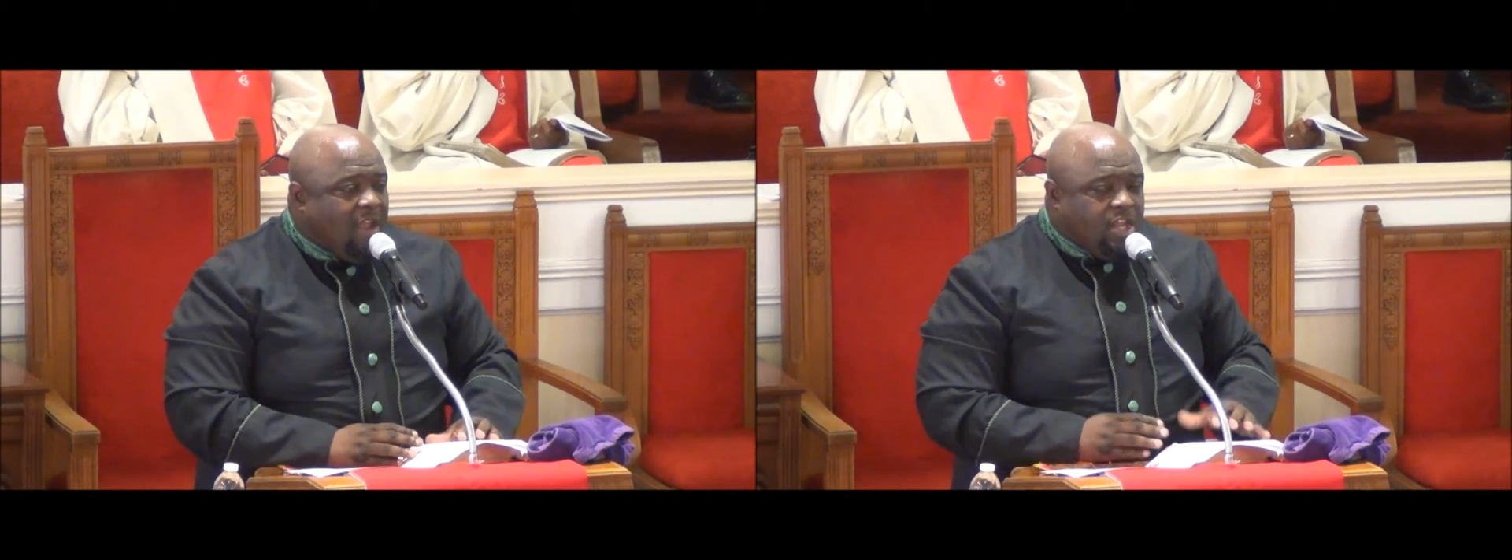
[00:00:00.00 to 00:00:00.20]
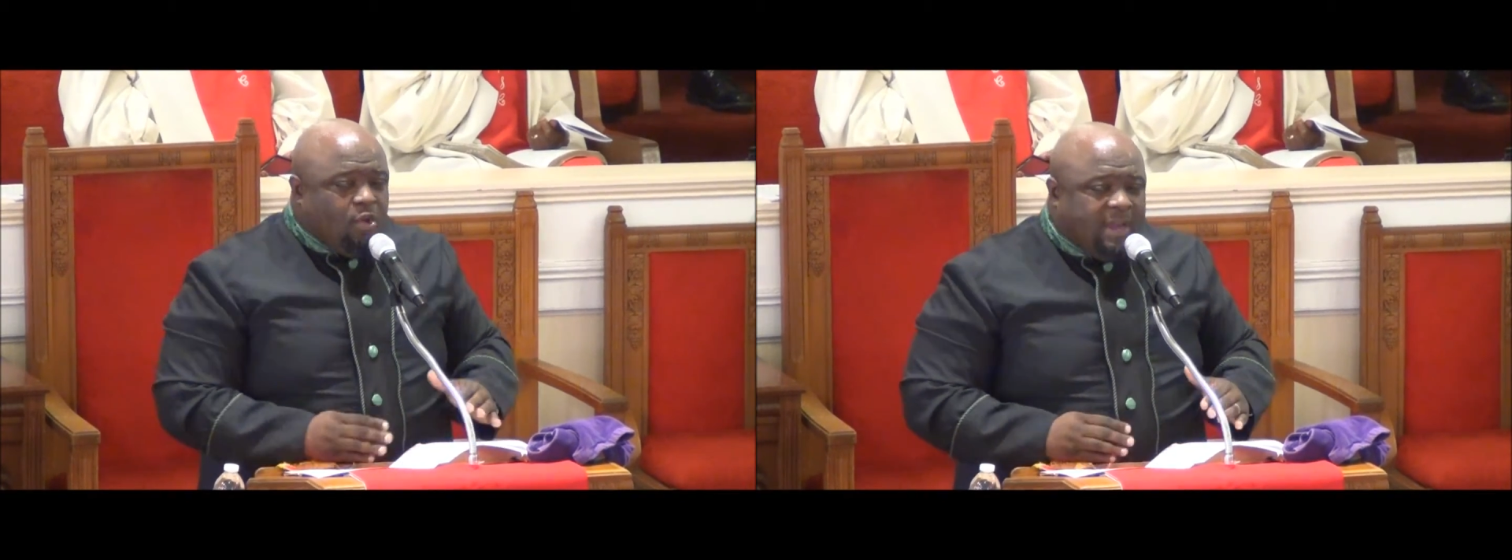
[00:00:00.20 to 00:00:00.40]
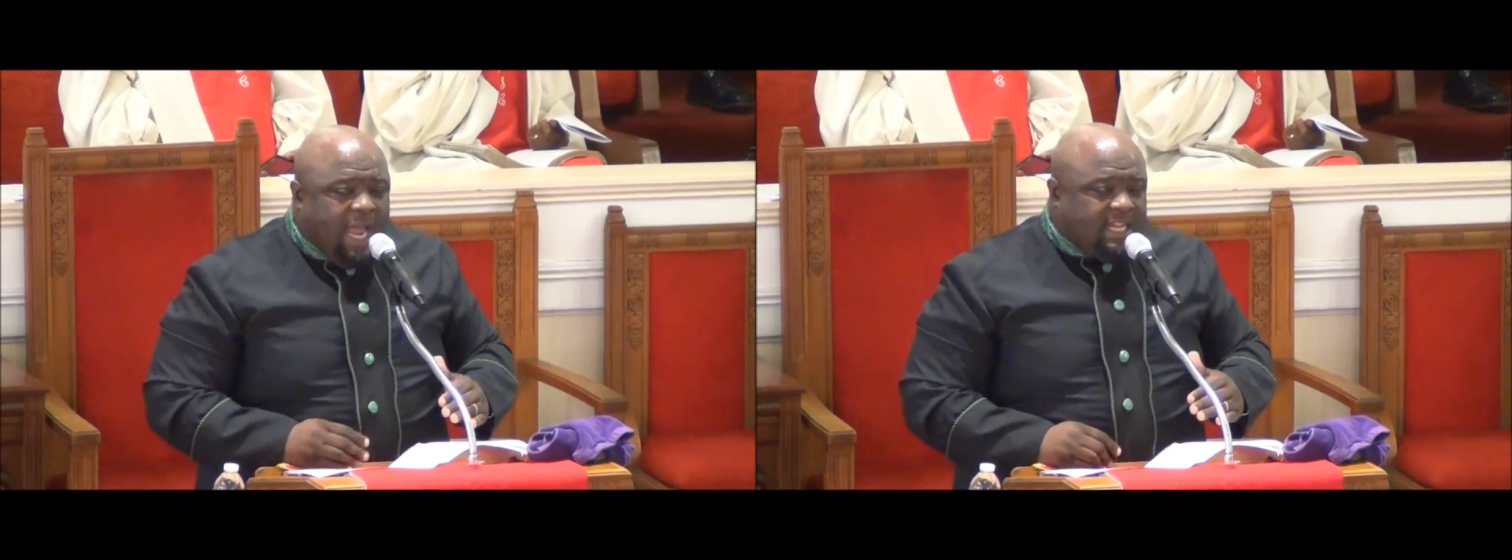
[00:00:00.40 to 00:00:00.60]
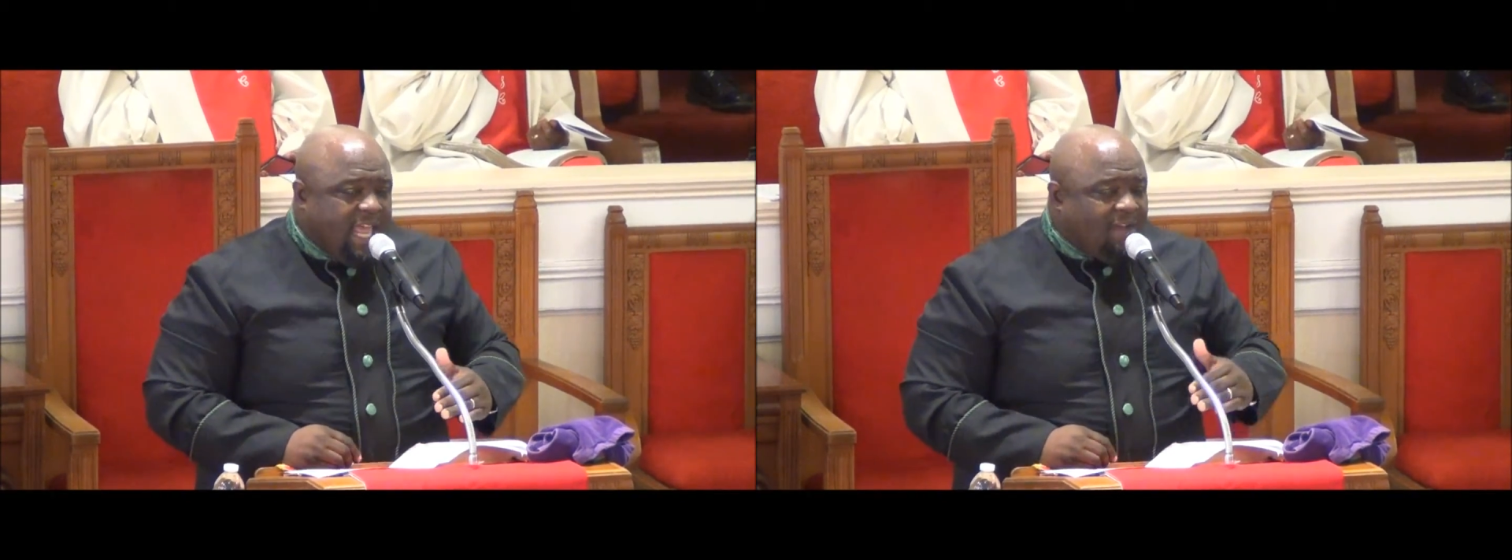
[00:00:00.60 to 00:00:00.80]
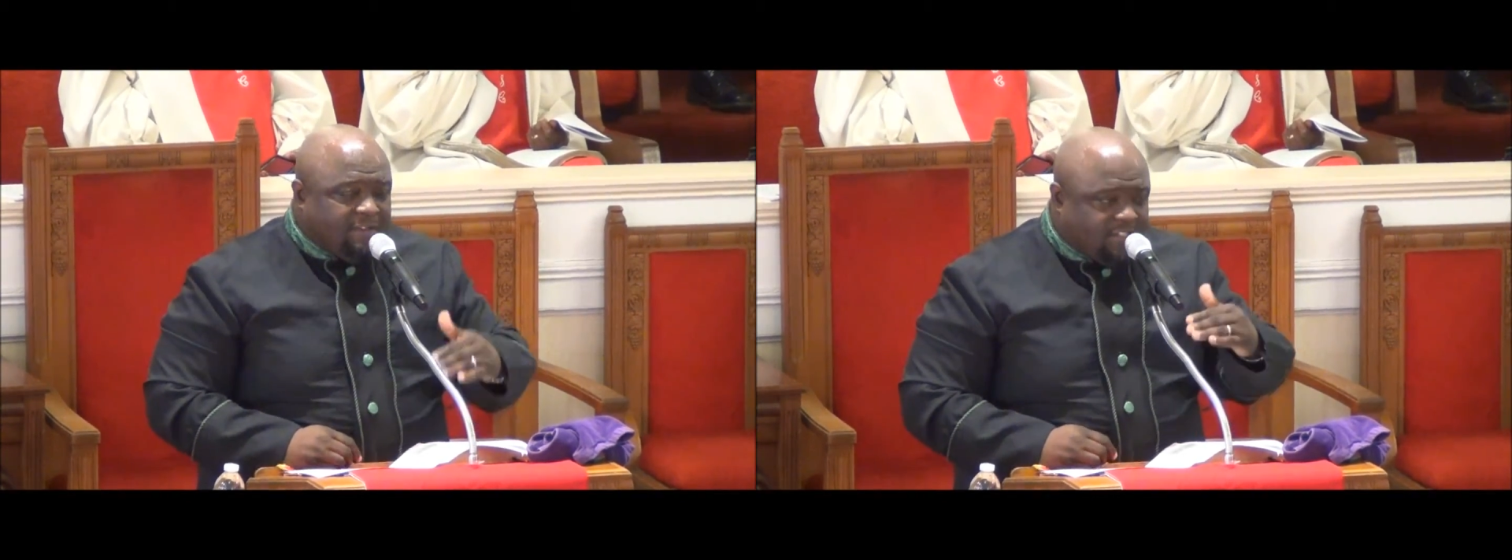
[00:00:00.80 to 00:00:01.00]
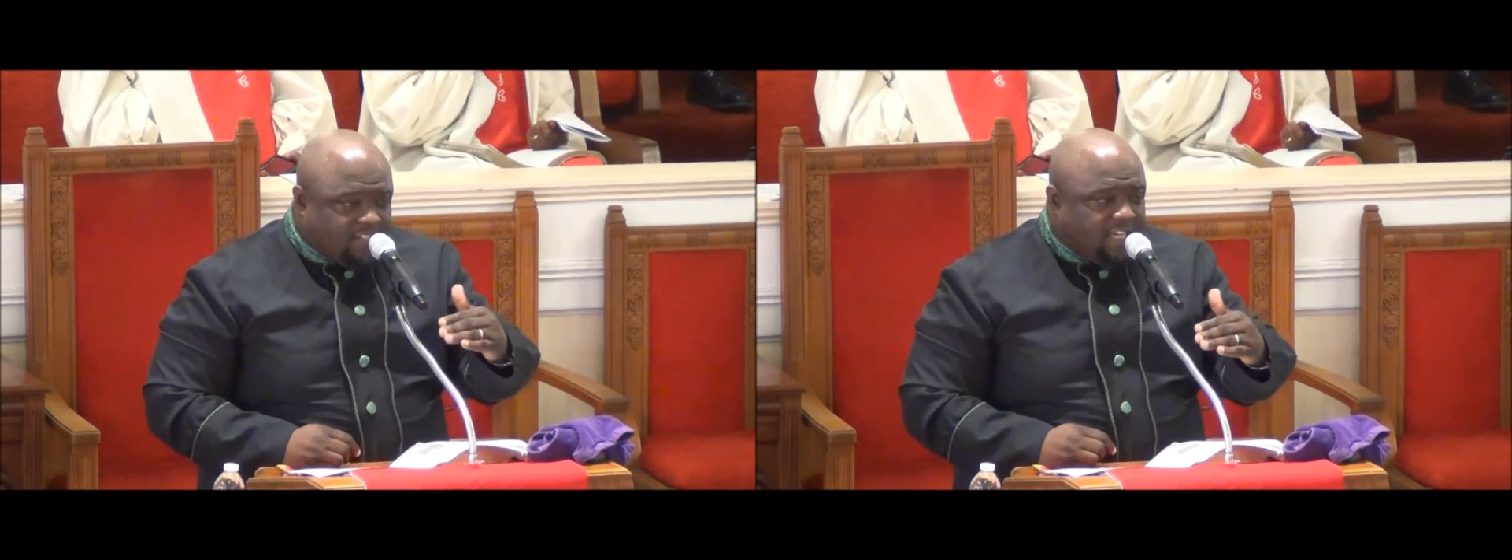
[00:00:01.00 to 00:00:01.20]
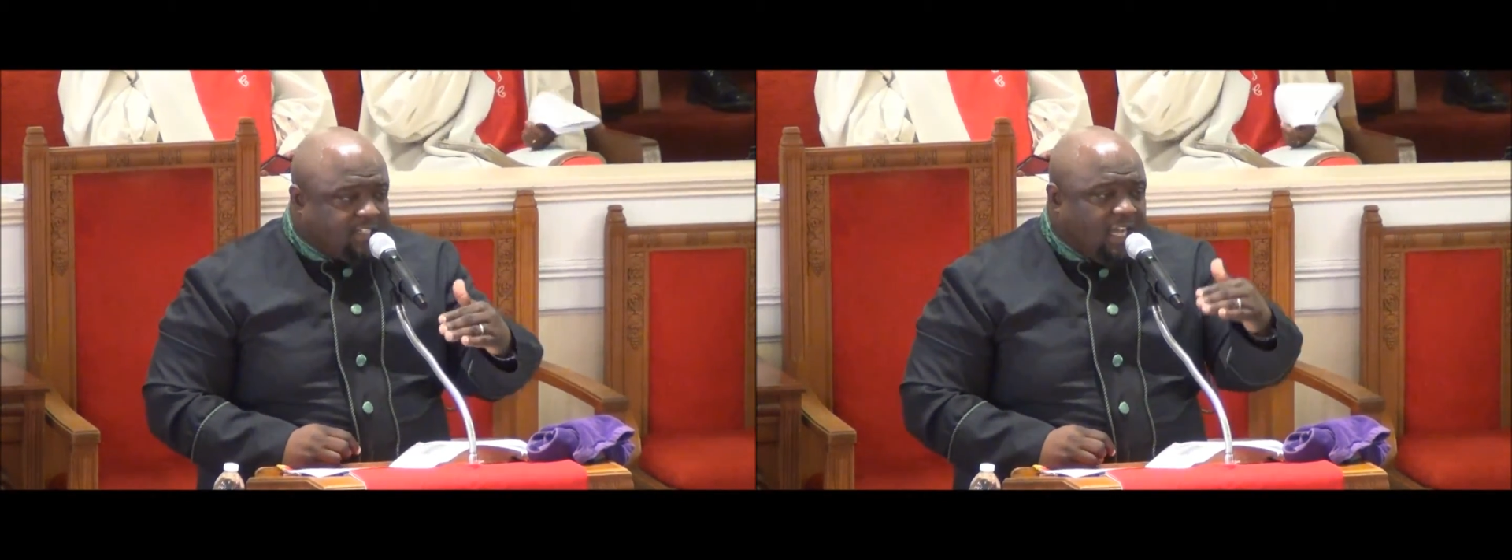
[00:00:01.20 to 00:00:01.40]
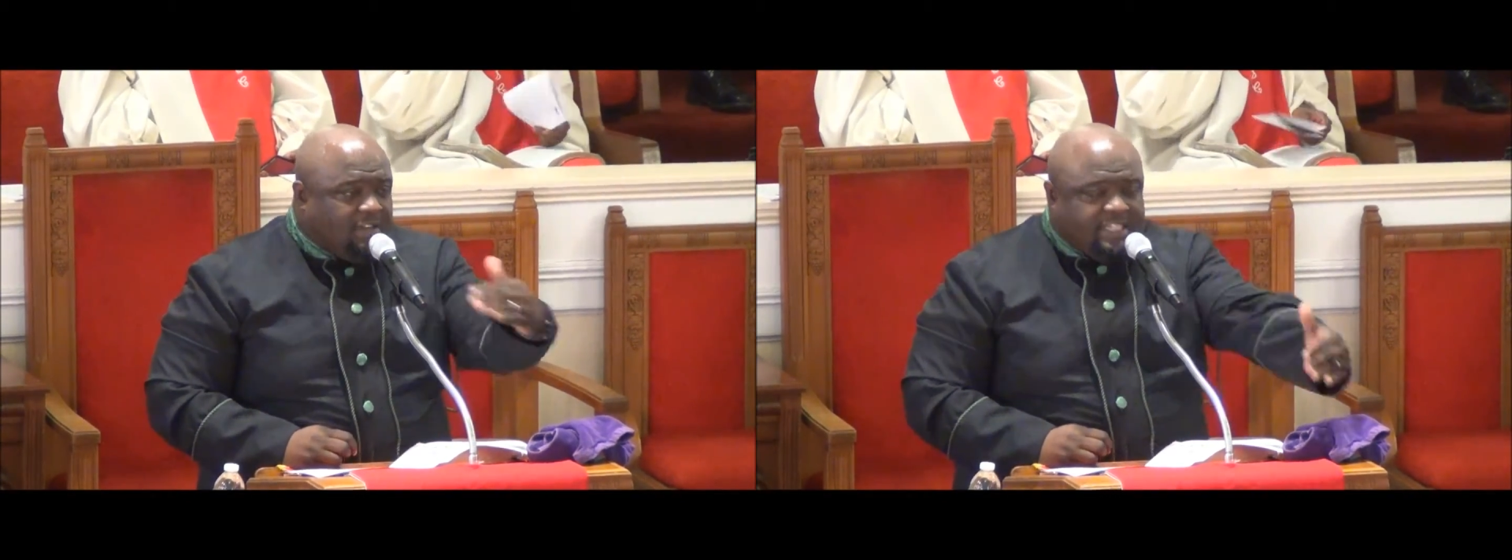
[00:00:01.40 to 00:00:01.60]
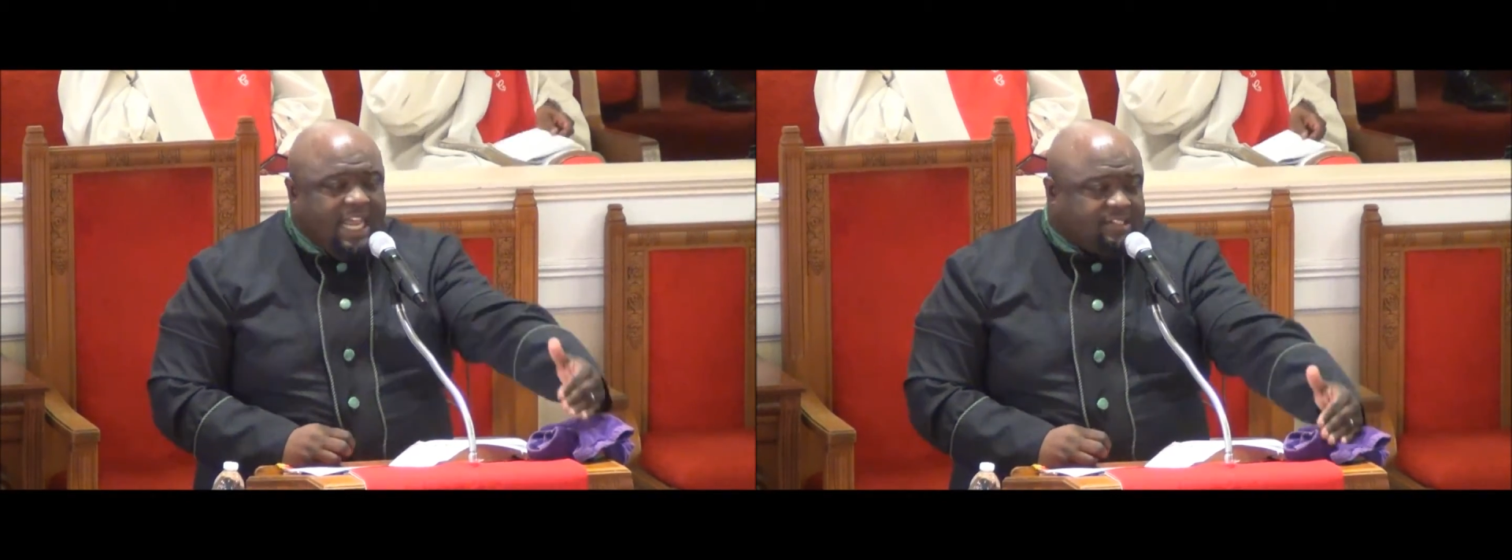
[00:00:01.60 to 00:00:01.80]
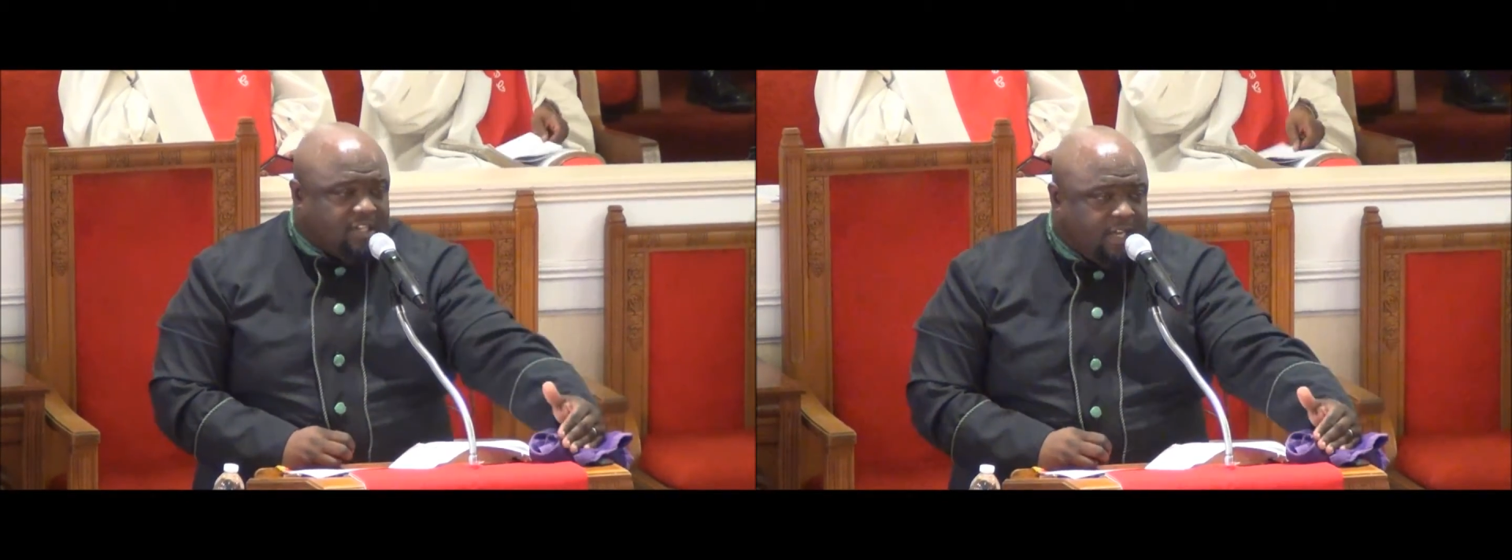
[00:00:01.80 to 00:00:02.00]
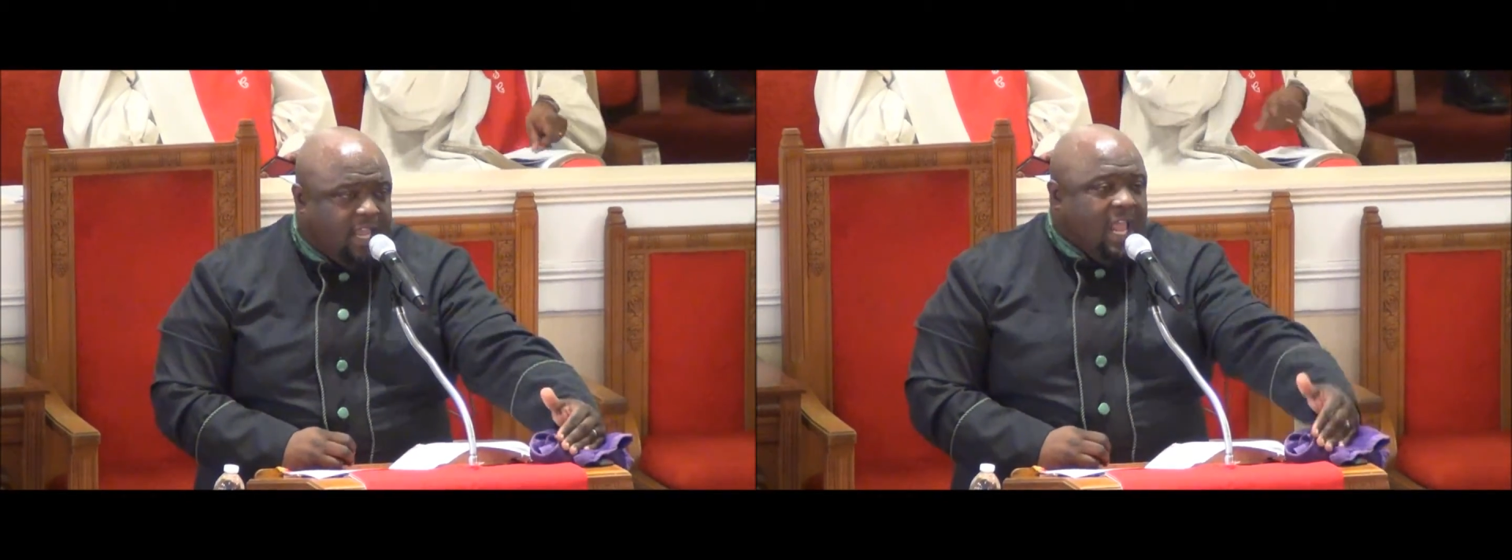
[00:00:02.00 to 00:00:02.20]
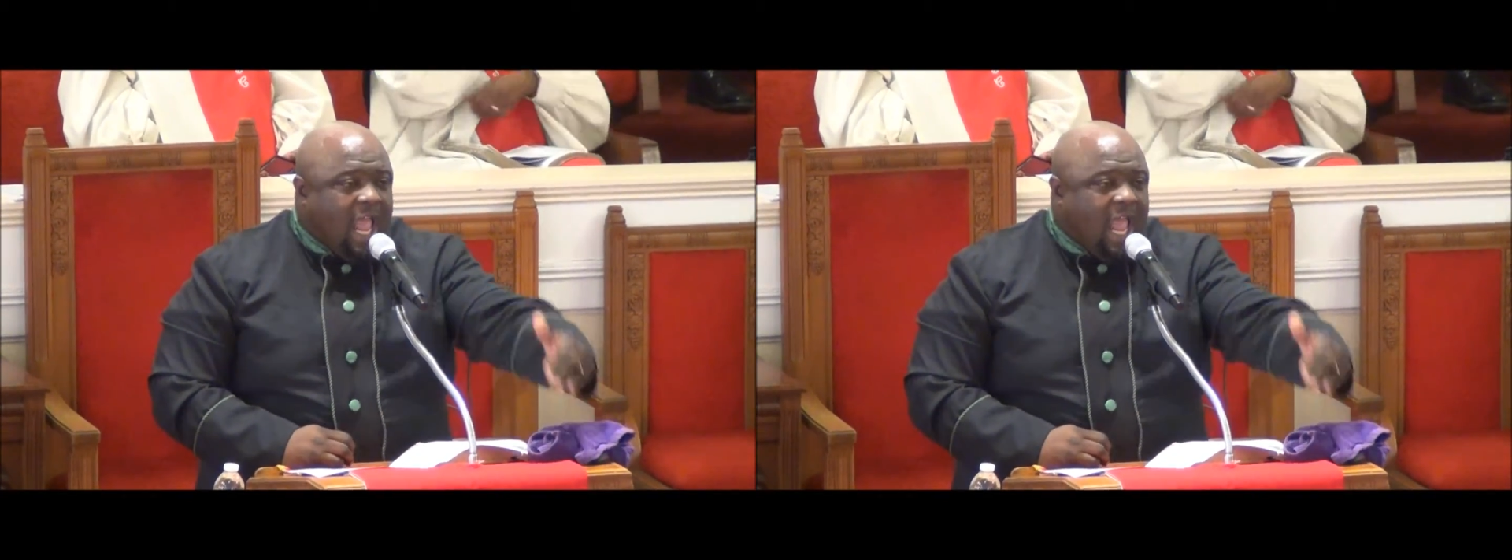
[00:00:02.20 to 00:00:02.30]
You got to have a sense of destiny.